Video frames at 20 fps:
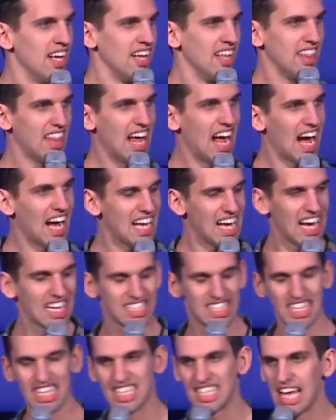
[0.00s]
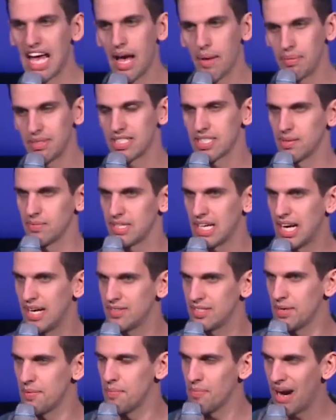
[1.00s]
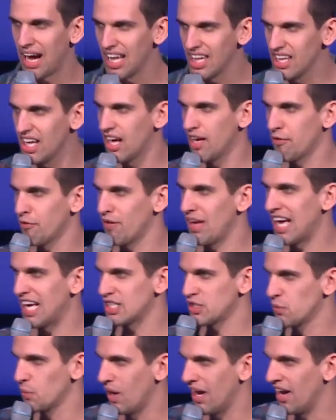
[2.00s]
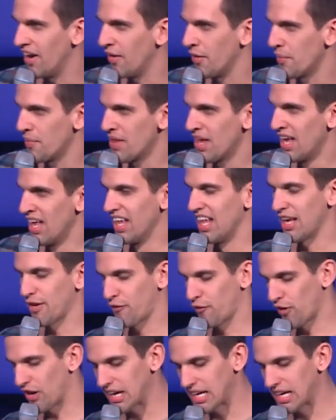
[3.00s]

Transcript: that I, I, see this happen sometimes in my life as well. Like, for